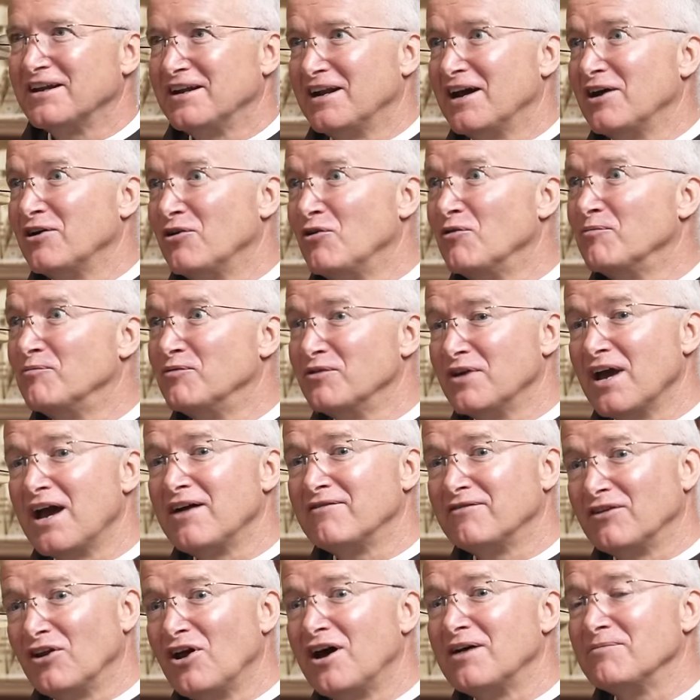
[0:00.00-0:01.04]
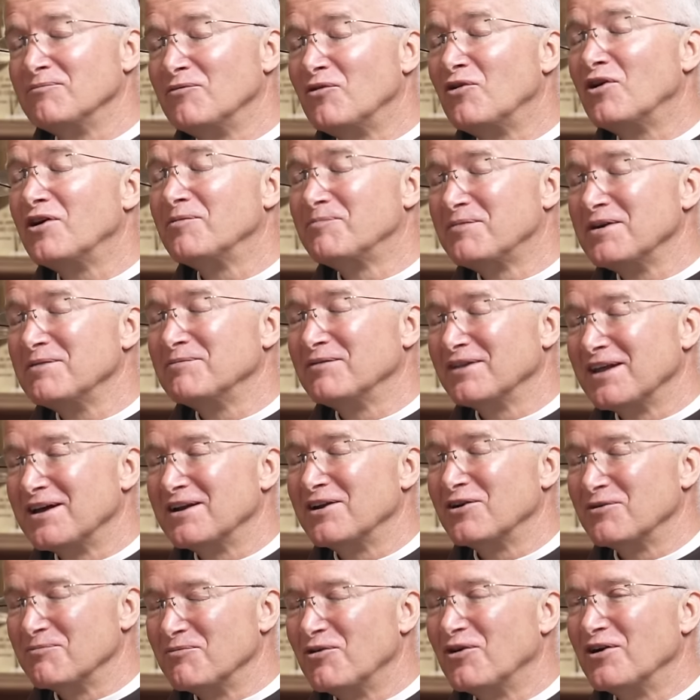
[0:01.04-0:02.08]
And I hope we have a lot more people
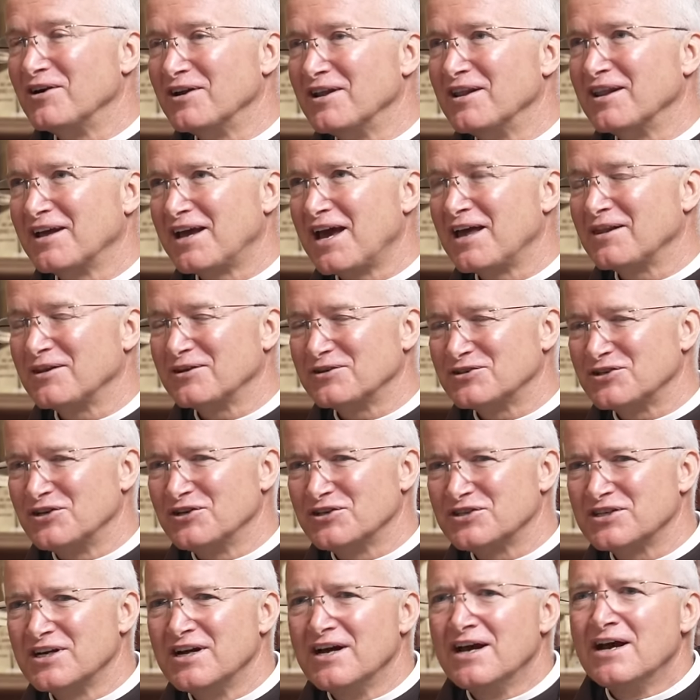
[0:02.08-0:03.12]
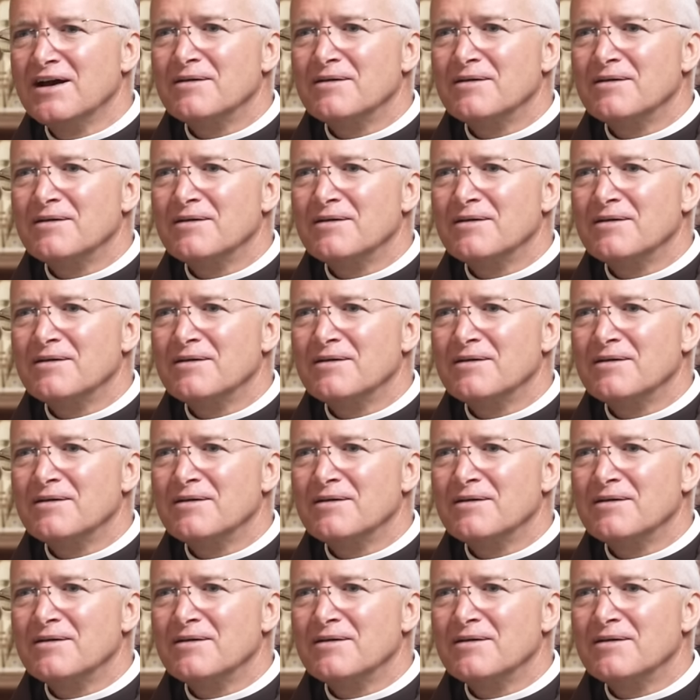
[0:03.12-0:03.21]
that are born in the Catholic Church.